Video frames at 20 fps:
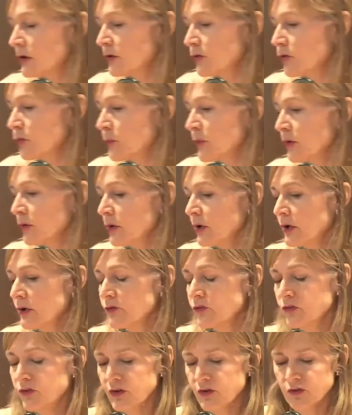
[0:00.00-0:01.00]

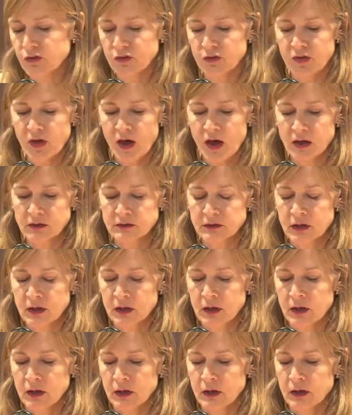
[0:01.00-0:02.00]
experience is that
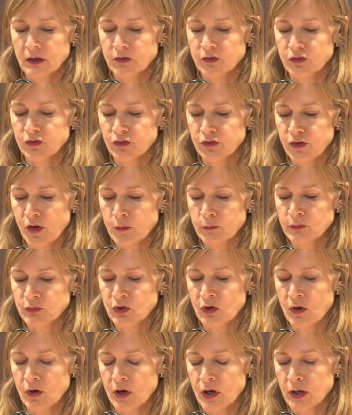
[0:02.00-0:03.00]

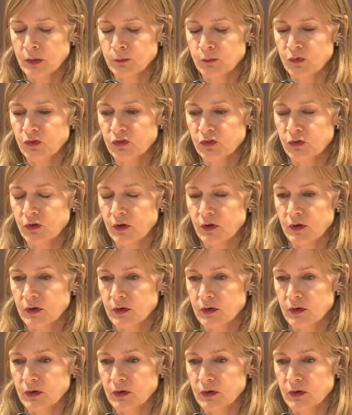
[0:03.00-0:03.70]
sometimes